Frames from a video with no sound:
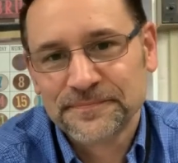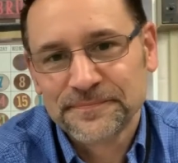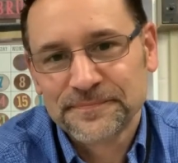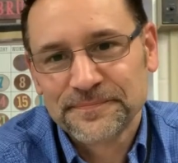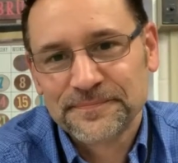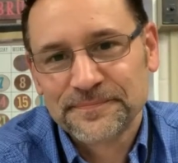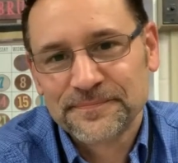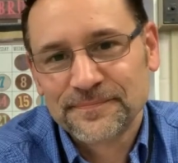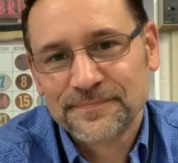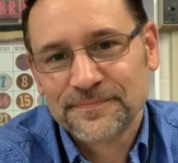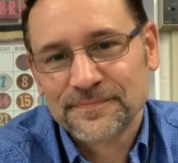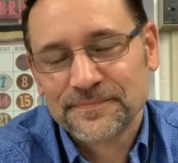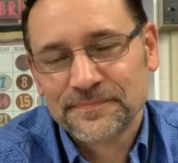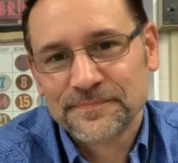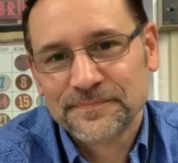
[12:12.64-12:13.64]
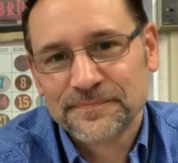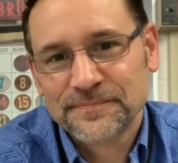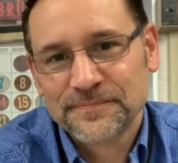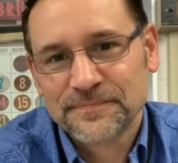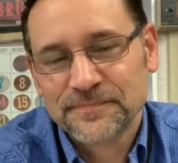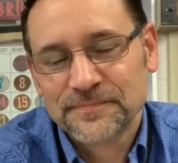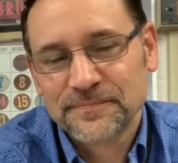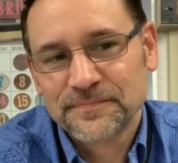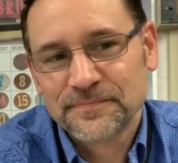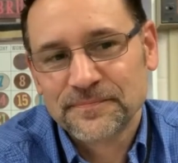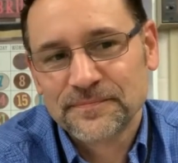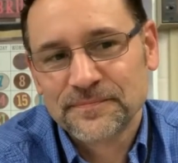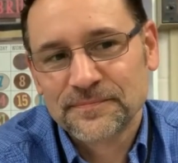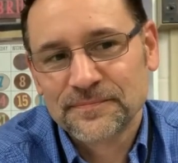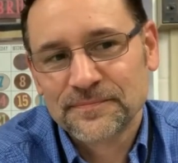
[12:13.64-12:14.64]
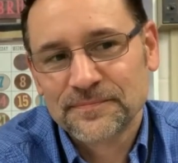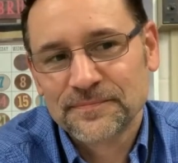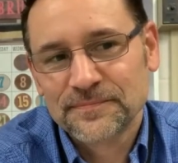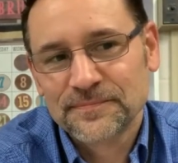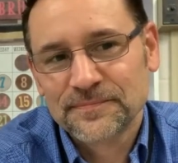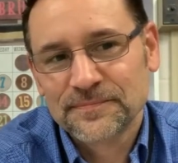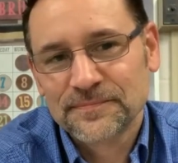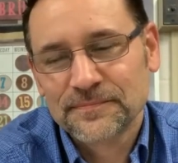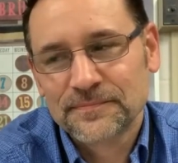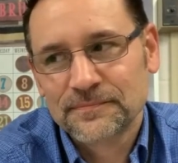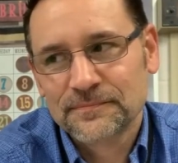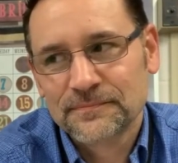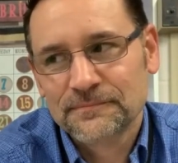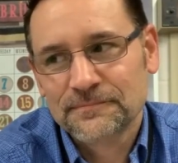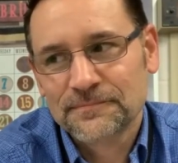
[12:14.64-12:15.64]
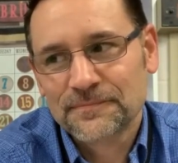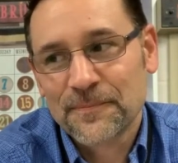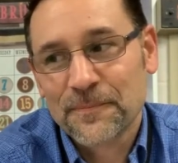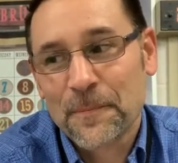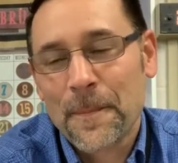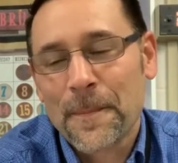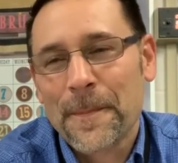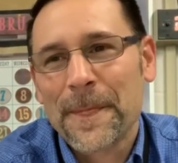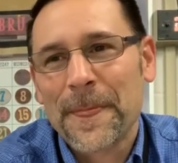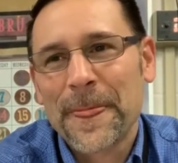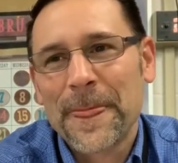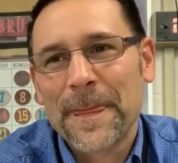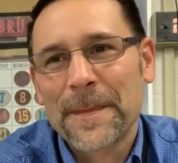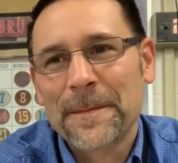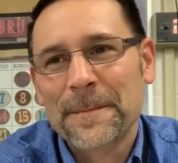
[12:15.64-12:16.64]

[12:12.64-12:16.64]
[no speech]